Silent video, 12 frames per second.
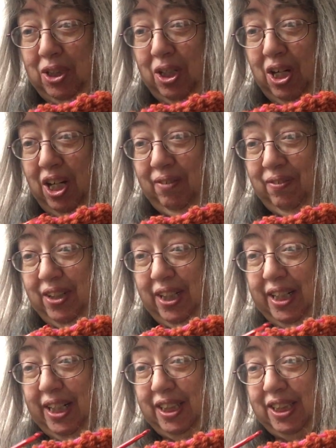top, they
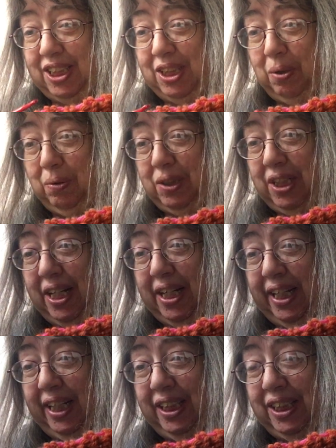get so
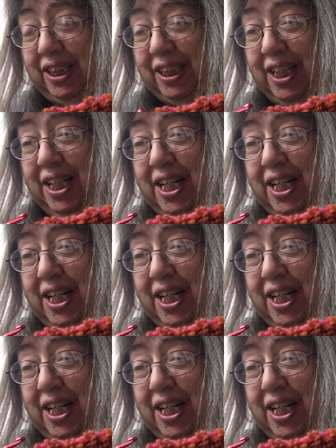tight